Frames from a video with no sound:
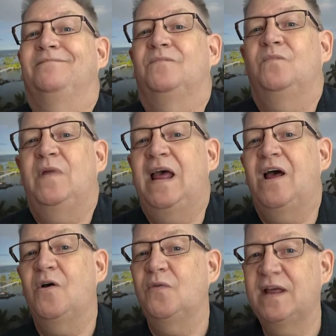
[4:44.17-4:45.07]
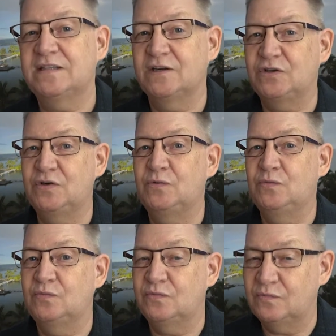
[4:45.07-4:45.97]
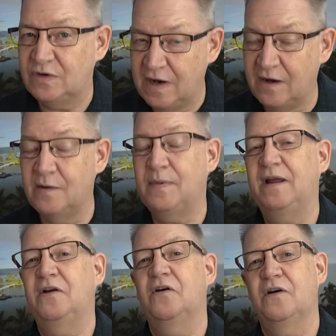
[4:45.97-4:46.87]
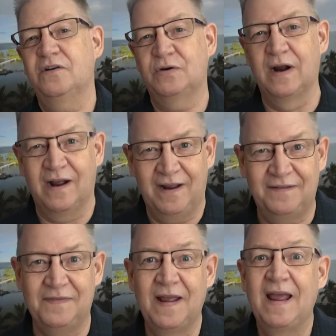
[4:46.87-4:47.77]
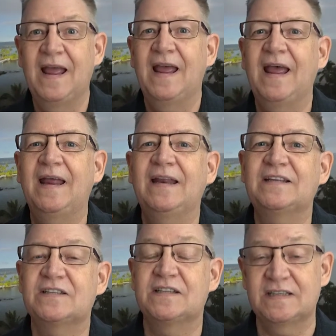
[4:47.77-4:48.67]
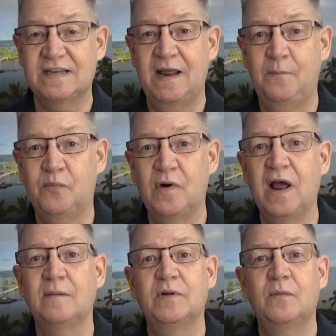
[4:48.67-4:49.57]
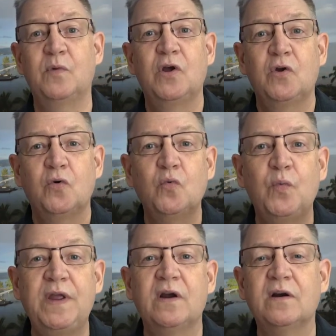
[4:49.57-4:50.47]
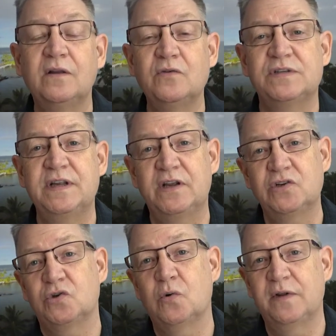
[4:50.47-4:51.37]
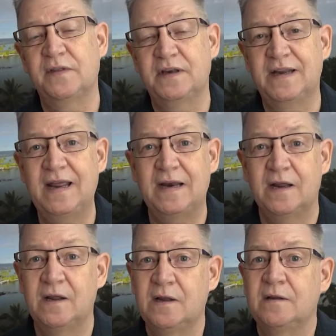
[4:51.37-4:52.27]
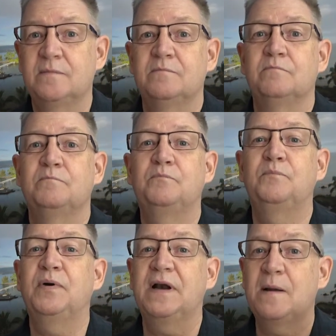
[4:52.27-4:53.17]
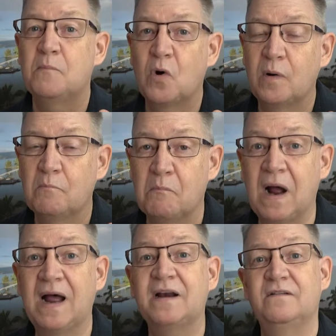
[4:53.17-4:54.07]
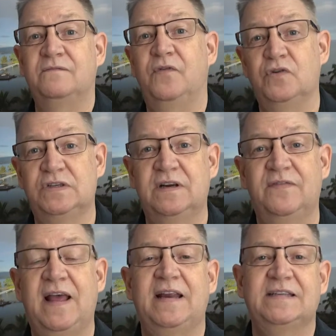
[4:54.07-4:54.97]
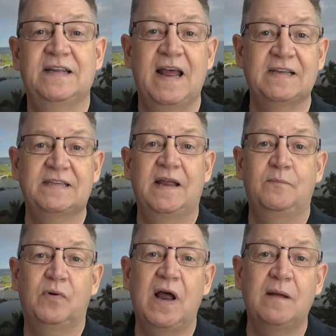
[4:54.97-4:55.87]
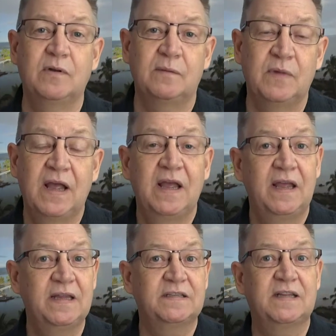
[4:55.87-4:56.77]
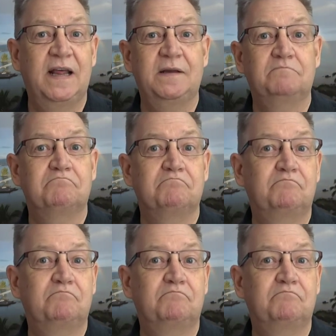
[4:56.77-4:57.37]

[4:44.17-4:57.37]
Now that's a 2 terabyte hard drive, and it's the same problem. We are losing control of the data. But a more modern version of that exact same problem is that